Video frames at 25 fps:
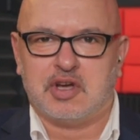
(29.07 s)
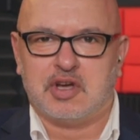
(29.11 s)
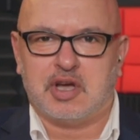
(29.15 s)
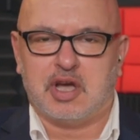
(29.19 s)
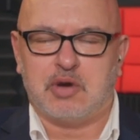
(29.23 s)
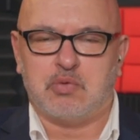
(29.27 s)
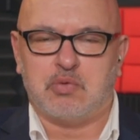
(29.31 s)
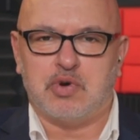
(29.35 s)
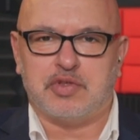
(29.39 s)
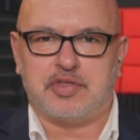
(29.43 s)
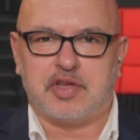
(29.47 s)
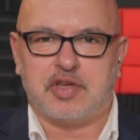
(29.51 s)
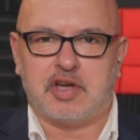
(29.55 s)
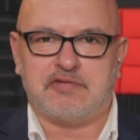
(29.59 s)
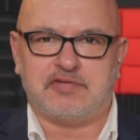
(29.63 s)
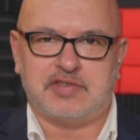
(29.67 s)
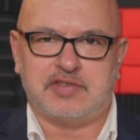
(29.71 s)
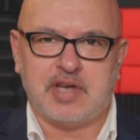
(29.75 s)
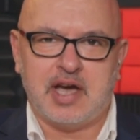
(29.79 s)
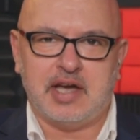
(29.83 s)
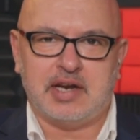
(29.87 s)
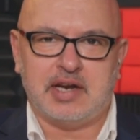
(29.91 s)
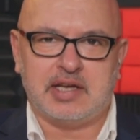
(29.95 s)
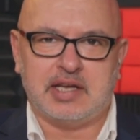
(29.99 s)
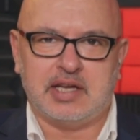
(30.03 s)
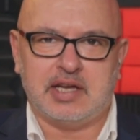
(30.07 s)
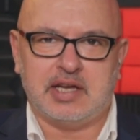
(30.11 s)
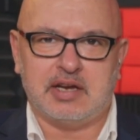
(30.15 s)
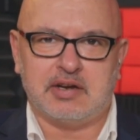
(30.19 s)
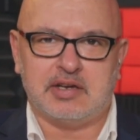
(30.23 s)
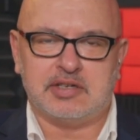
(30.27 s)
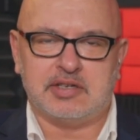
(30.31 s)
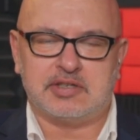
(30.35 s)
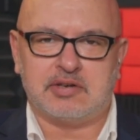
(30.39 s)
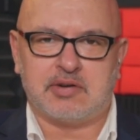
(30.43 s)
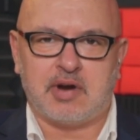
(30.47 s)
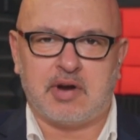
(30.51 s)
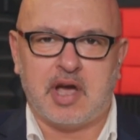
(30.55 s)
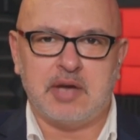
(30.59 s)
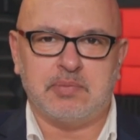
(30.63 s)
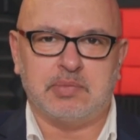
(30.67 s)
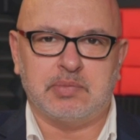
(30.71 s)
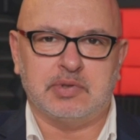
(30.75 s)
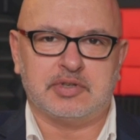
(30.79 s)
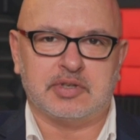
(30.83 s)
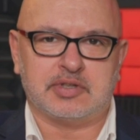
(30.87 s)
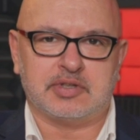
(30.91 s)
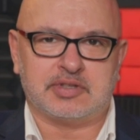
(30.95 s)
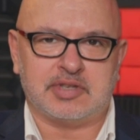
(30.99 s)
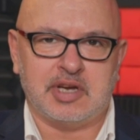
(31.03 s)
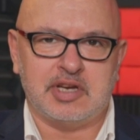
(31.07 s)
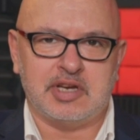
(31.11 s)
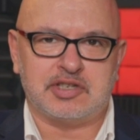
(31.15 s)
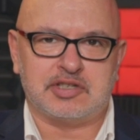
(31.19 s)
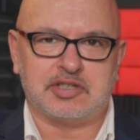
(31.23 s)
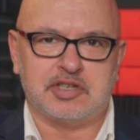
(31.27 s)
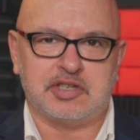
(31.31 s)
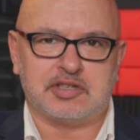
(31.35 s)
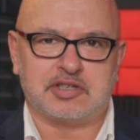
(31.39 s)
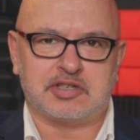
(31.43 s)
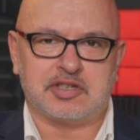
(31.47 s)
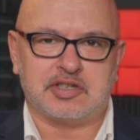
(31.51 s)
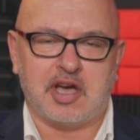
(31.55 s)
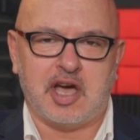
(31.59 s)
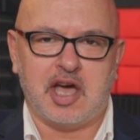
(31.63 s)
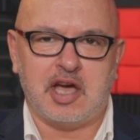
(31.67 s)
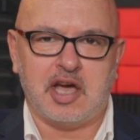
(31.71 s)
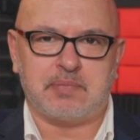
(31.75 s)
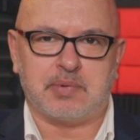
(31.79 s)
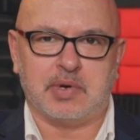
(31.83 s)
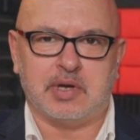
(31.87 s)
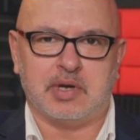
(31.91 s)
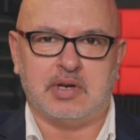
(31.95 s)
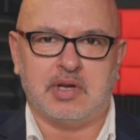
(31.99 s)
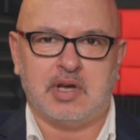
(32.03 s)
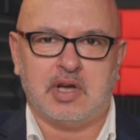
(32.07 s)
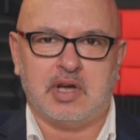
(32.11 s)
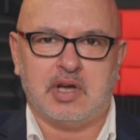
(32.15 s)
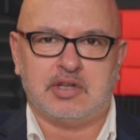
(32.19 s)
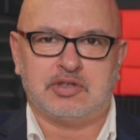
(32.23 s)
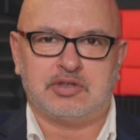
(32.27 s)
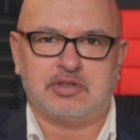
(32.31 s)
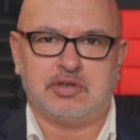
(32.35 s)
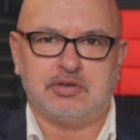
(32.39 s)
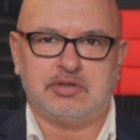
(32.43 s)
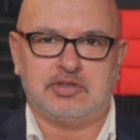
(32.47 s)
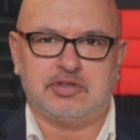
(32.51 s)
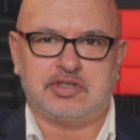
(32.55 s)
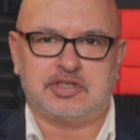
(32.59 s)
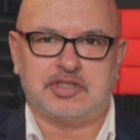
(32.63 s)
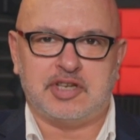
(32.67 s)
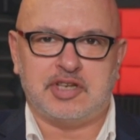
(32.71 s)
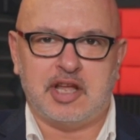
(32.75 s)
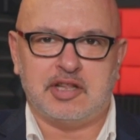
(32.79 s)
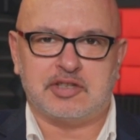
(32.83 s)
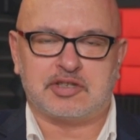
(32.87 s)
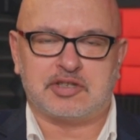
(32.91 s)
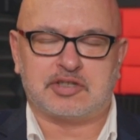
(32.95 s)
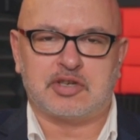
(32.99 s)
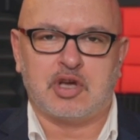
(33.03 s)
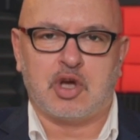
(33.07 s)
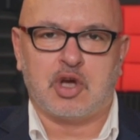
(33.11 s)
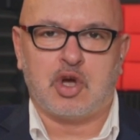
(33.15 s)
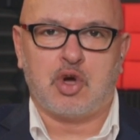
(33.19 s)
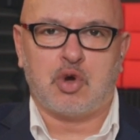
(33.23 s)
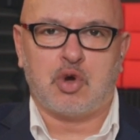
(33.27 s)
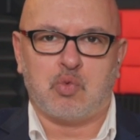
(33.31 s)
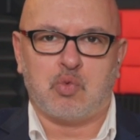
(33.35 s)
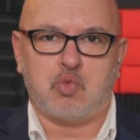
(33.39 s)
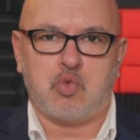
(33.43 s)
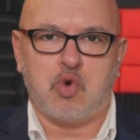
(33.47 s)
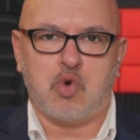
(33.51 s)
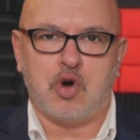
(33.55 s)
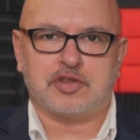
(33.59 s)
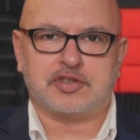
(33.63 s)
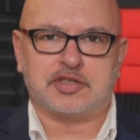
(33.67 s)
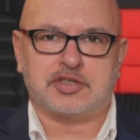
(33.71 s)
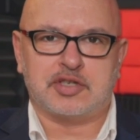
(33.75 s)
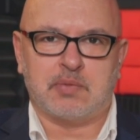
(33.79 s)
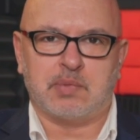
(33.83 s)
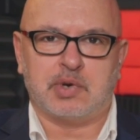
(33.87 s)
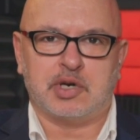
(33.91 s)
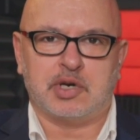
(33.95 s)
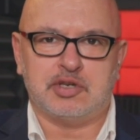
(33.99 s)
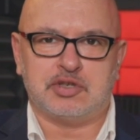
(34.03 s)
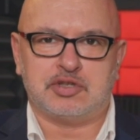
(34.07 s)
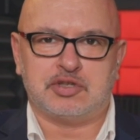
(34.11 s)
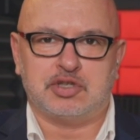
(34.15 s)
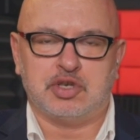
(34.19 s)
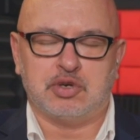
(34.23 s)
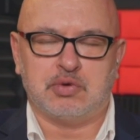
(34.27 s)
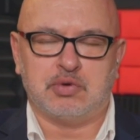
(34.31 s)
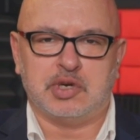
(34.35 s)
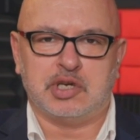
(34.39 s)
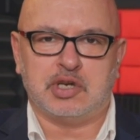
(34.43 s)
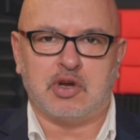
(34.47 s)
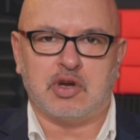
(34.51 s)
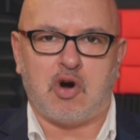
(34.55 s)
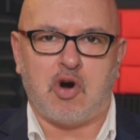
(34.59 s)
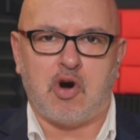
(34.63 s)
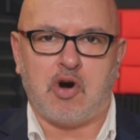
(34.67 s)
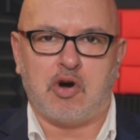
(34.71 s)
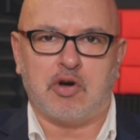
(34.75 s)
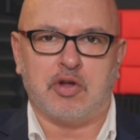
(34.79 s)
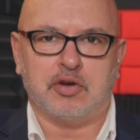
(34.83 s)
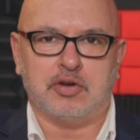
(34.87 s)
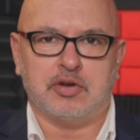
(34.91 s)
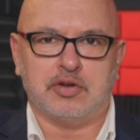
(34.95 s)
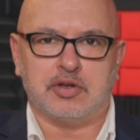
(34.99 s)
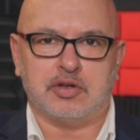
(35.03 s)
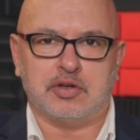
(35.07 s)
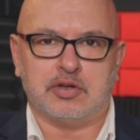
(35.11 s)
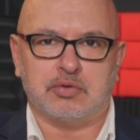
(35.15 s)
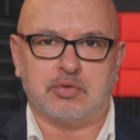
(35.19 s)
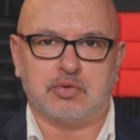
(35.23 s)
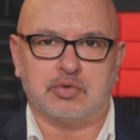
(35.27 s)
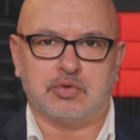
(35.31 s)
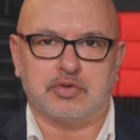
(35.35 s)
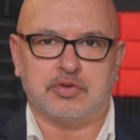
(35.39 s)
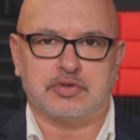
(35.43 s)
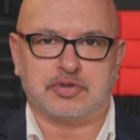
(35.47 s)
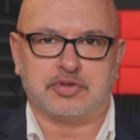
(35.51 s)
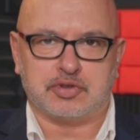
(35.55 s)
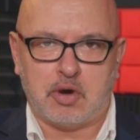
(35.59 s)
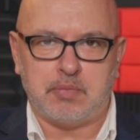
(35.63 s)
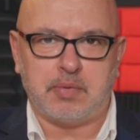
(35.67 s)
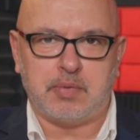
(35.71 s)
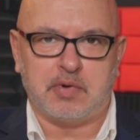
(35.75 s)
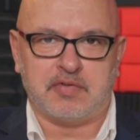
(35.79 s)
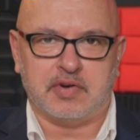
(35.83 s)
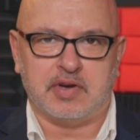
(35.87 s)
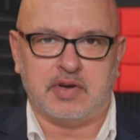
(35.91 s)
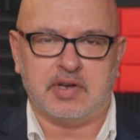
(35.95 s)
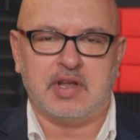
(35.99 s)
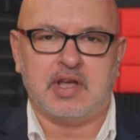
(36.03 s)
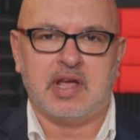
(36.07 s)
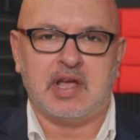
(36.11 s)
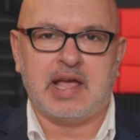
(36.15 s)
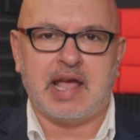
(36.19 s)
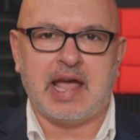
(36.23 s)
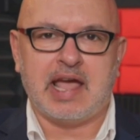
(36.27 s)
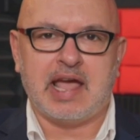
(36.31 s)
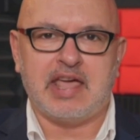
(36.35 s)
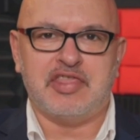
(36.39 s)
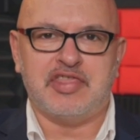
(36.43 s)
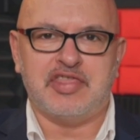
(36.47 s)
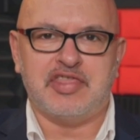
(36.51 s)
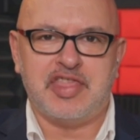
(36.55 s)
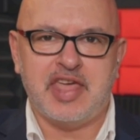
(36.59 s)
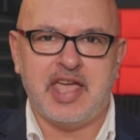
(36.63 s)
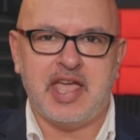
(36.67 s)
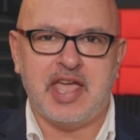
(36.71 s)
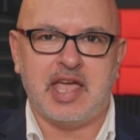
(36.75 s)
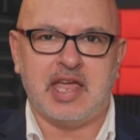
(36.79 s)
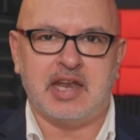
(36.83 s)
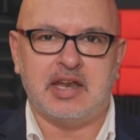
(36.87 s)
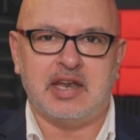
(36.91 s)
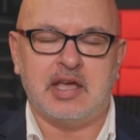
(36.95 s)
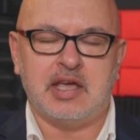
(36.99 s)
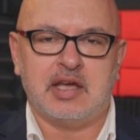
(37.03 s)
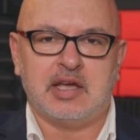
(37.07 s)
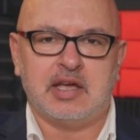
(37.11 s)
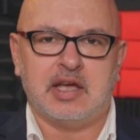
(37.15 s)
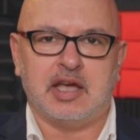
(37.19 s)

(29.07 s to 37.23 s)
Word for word: And what they've done here is they're able to teach this carpet to sense what someone is doing on top of it and then